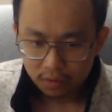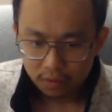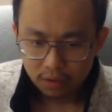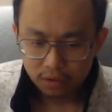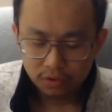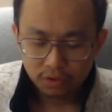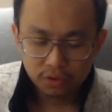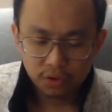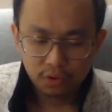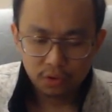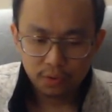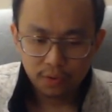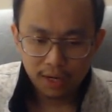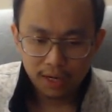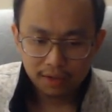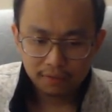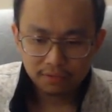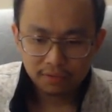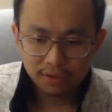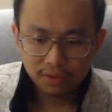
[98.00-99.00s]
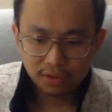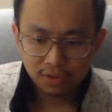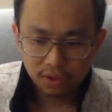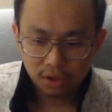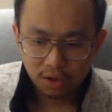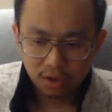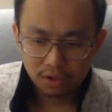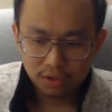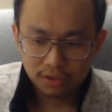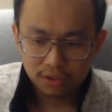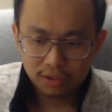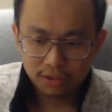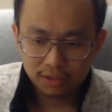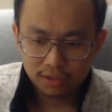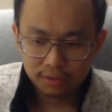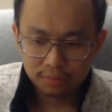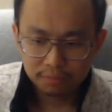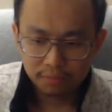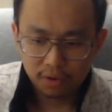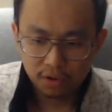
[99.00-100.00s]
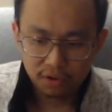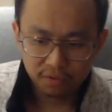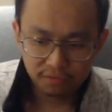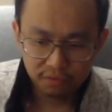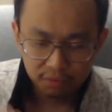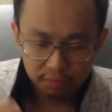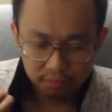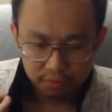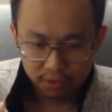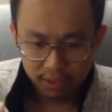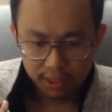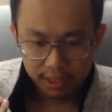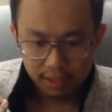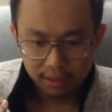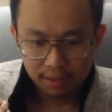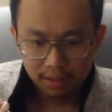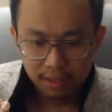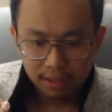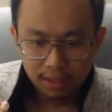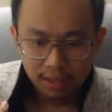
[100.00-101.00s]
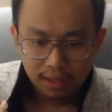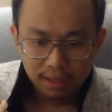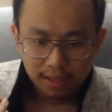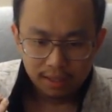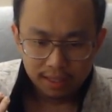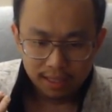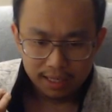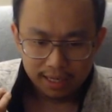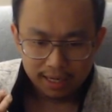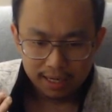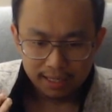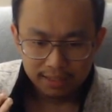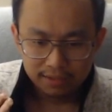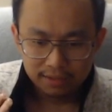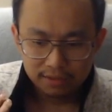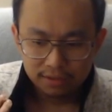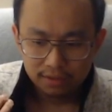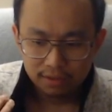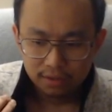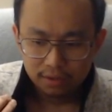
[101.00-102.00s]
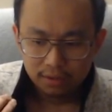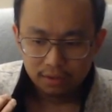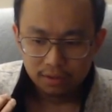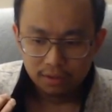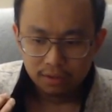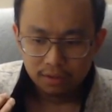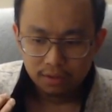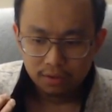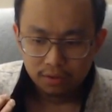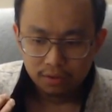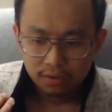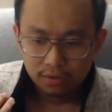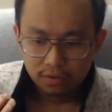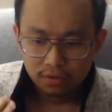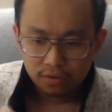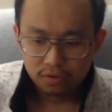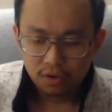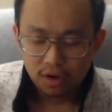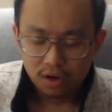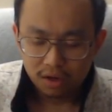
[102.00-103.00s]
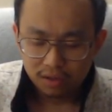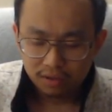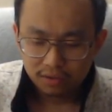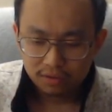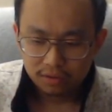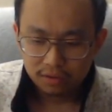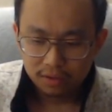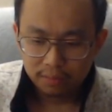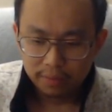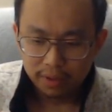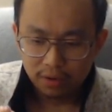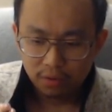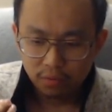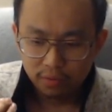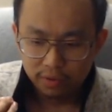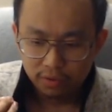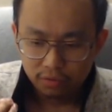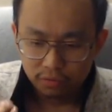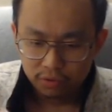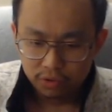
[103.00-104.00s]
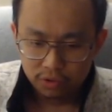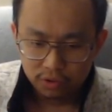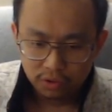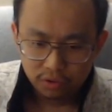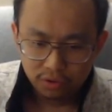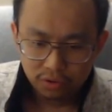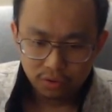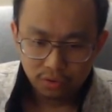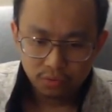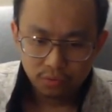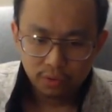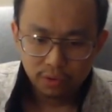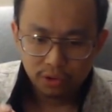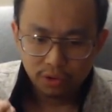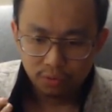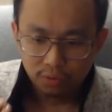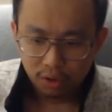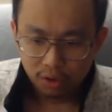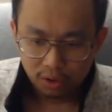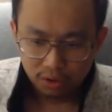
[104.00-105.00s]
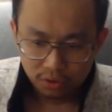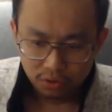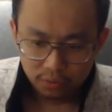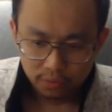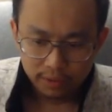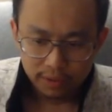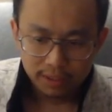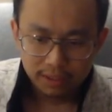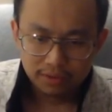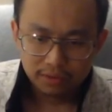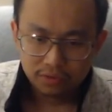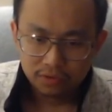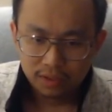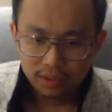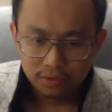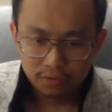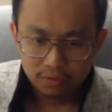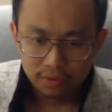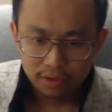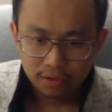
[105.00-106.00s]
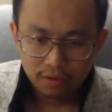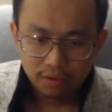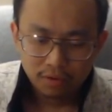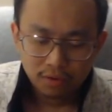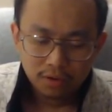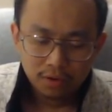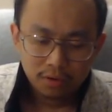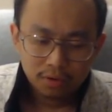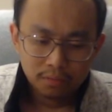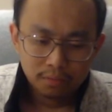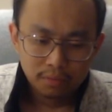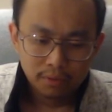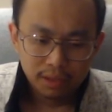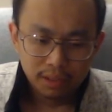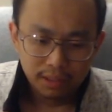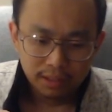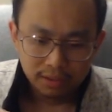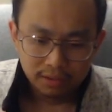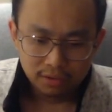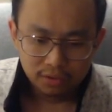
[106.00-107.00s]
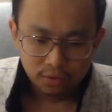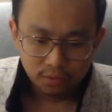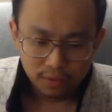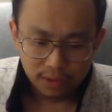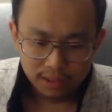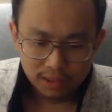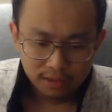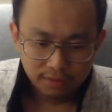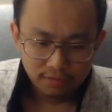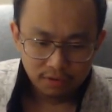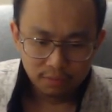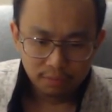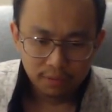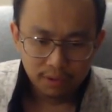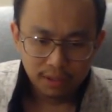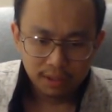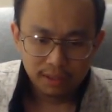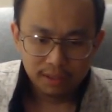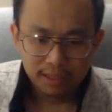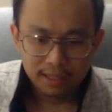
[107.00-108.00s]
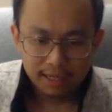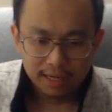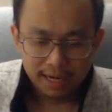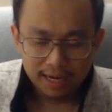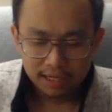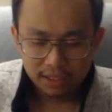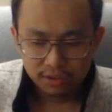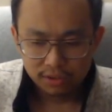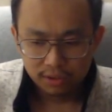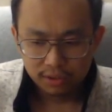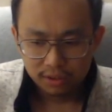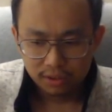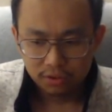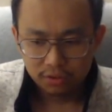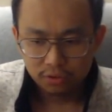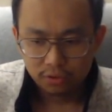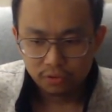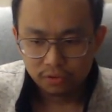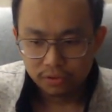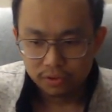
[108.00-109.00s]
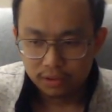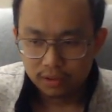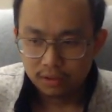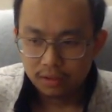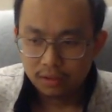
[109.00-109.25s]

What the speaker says: So you have this conscious part of your brain that has thoughts about what you should do, what you are doing, etc., but it is the rest of your body that actually controls it,